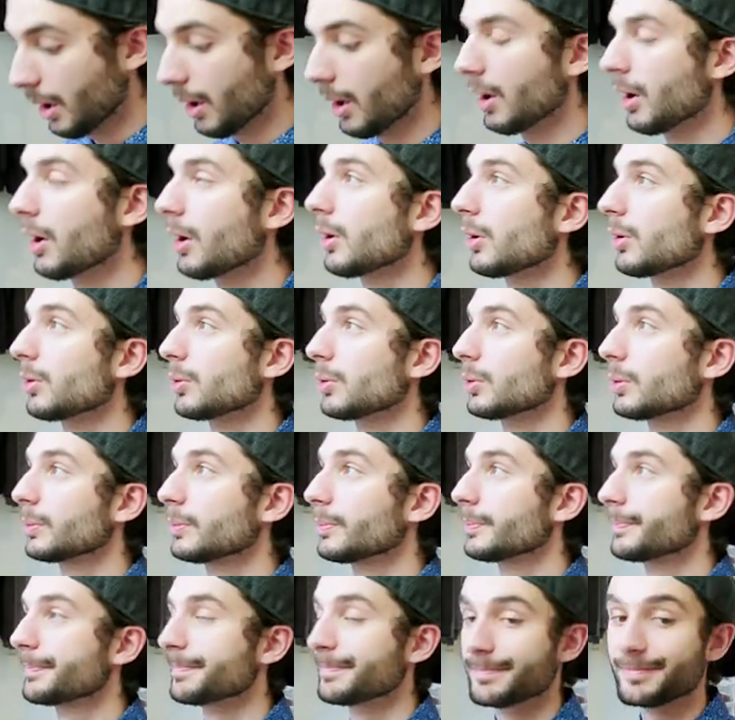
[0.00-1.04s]
Oh,
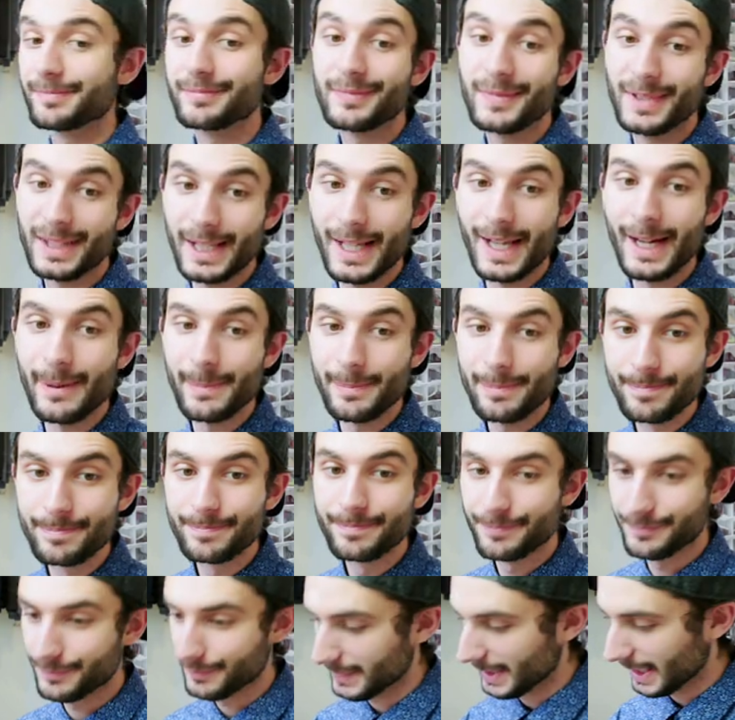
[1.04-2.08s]
yep,
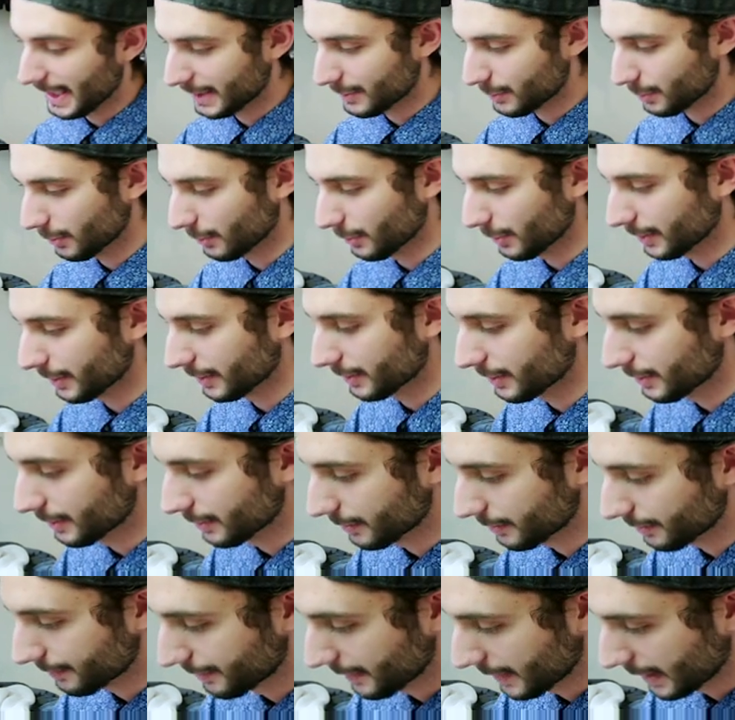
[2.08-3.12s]
that's what we're gonna
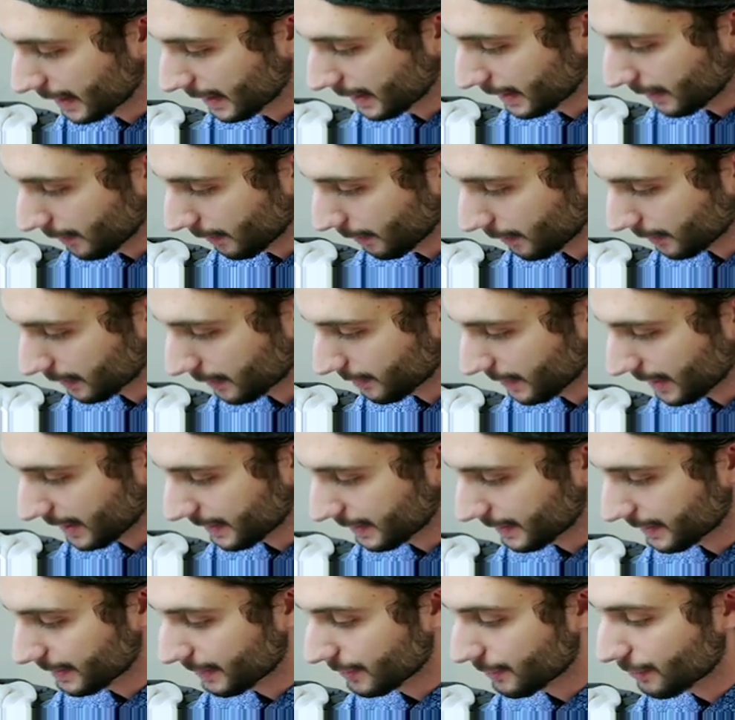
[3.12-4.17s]
do. We're gonna make
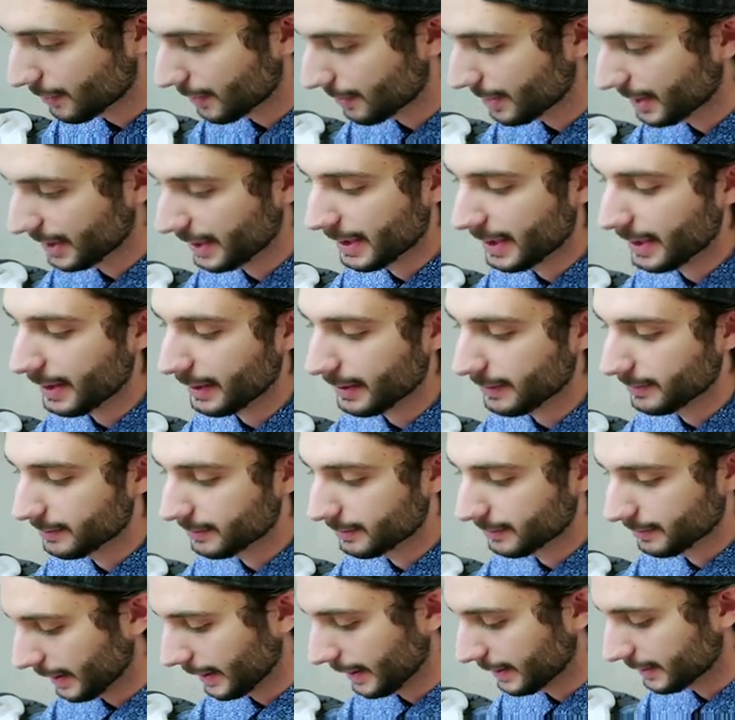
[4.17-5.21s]
this a dripping eye.
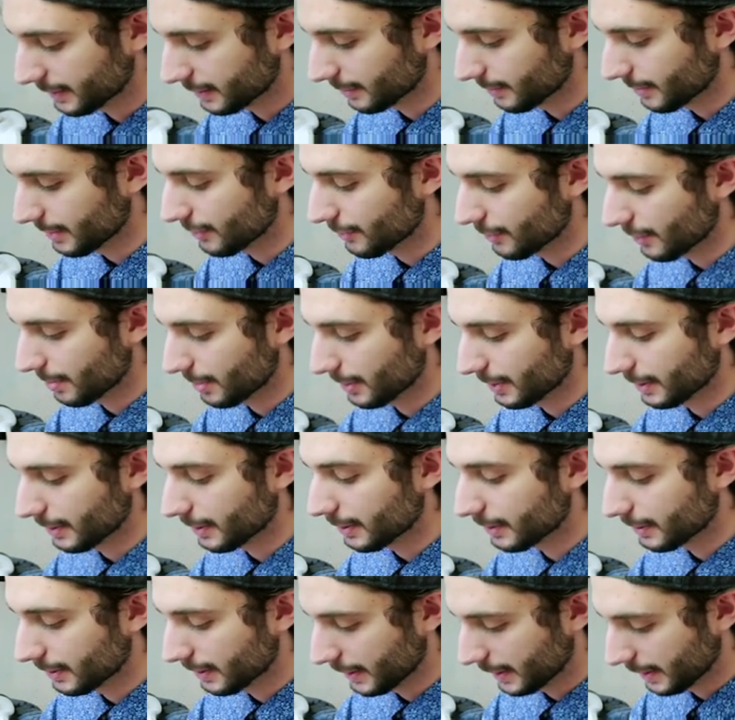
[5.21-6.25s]
The eye's gonna be dripping
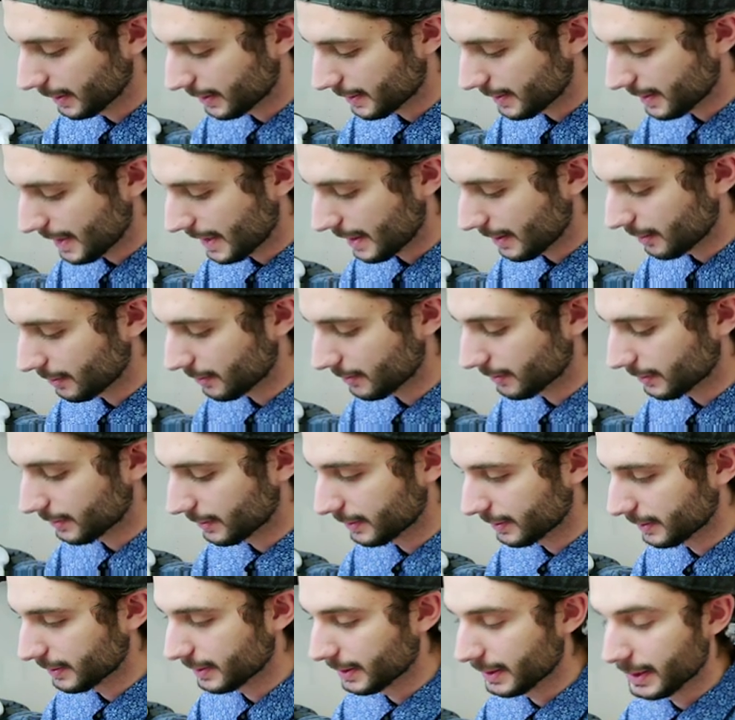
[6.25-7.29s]
down
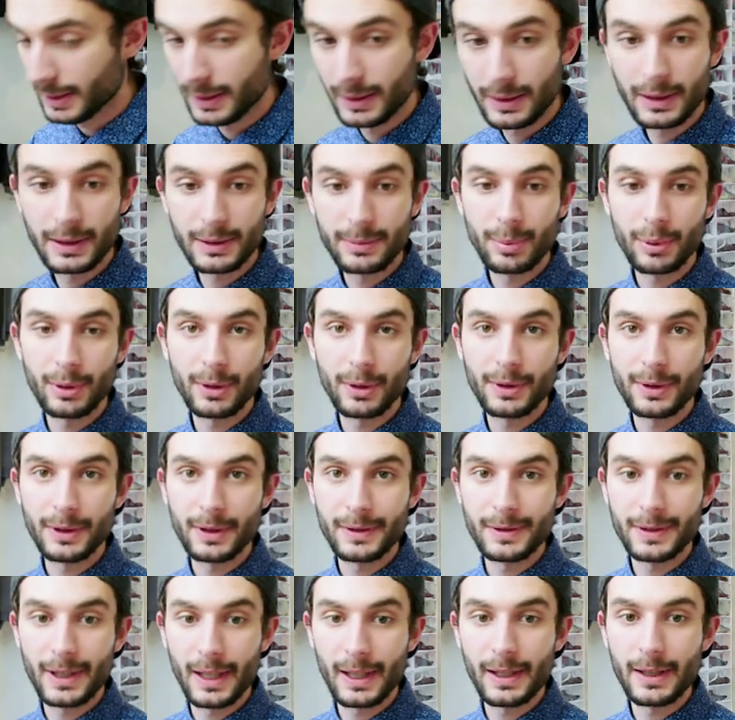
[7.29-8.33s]
this
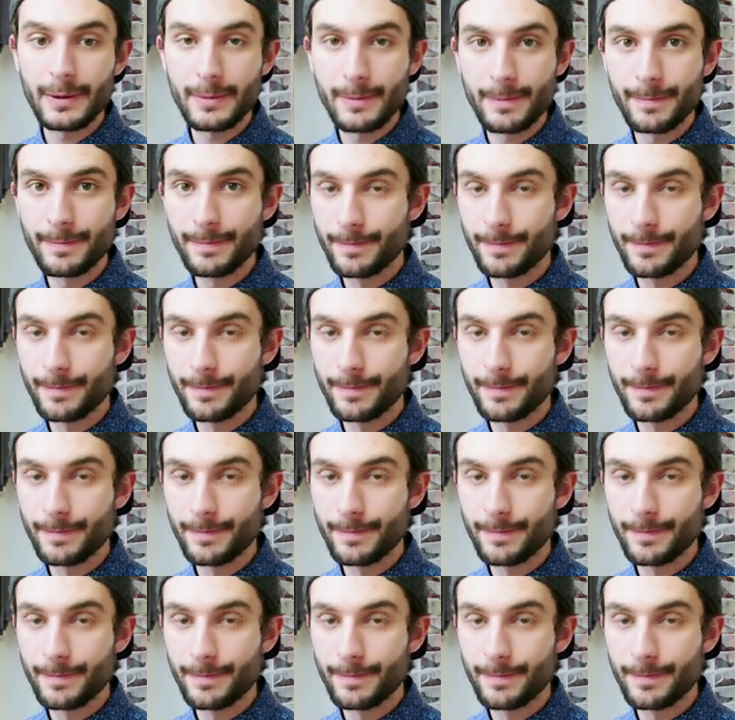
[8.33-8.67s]
person's head.